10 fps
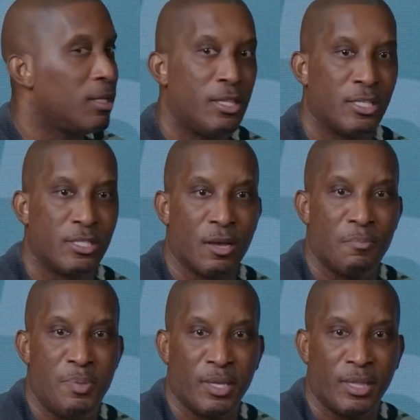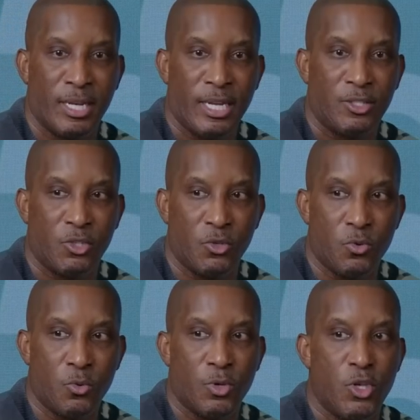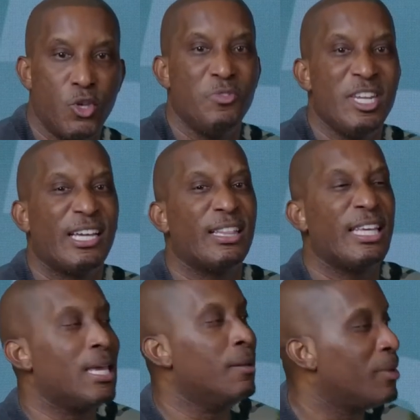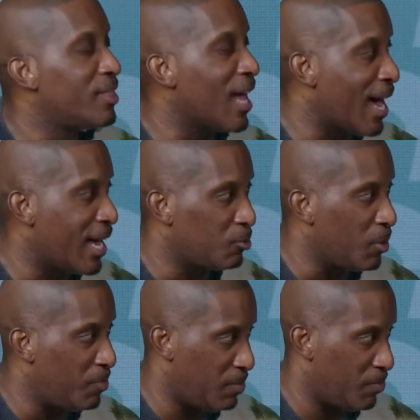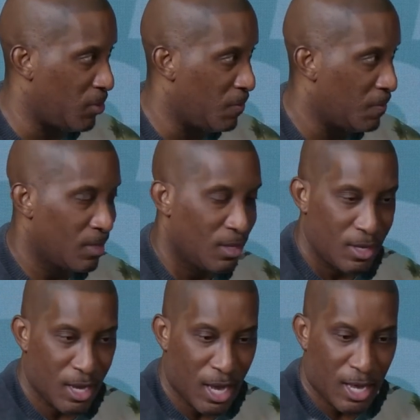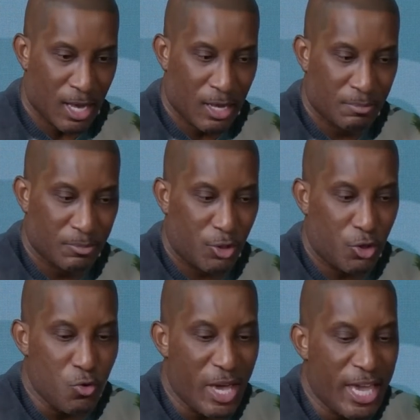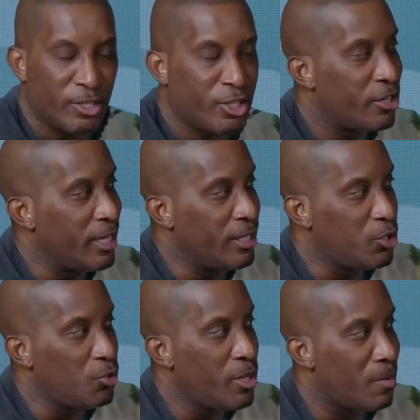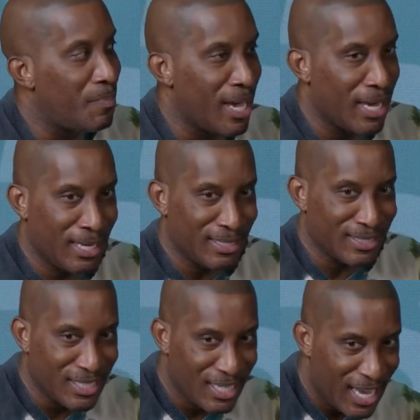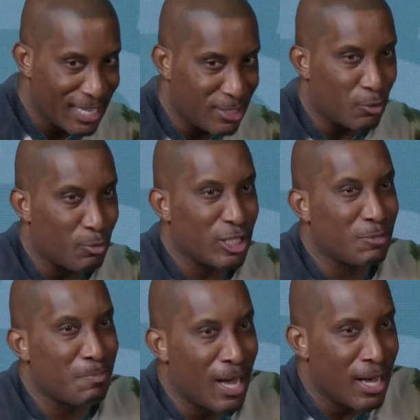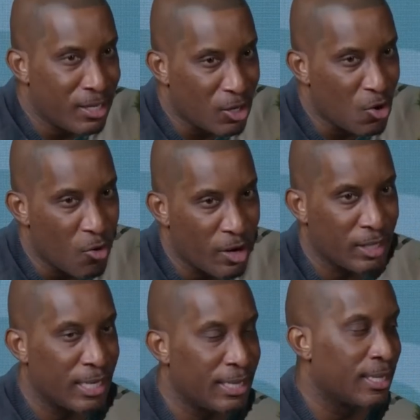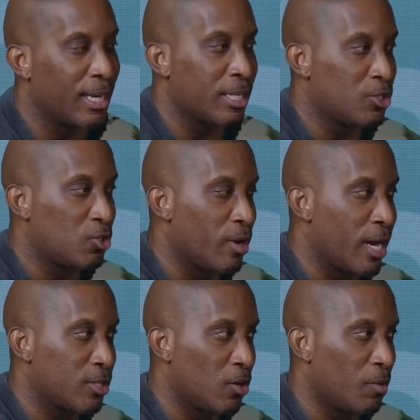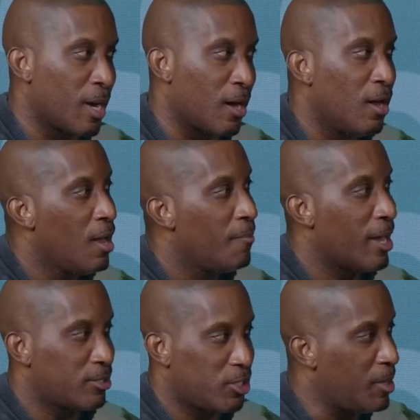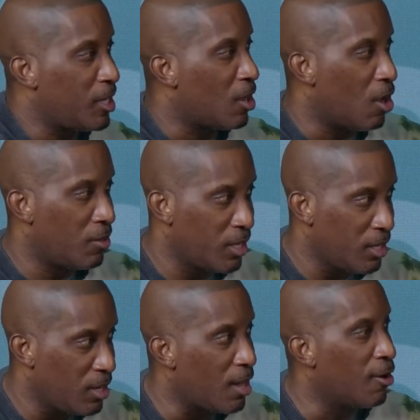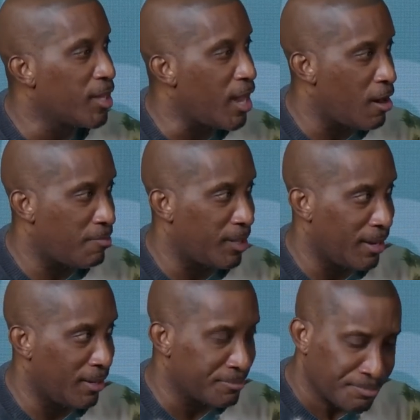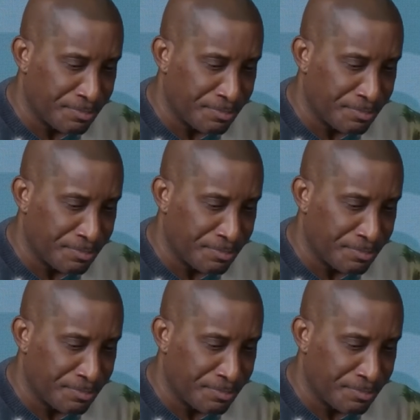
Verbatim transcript: This ability to uniquely empathize with people, to enter into their pain, and to respond accordingly, like that story I told about Pastor Shameka on the airplane.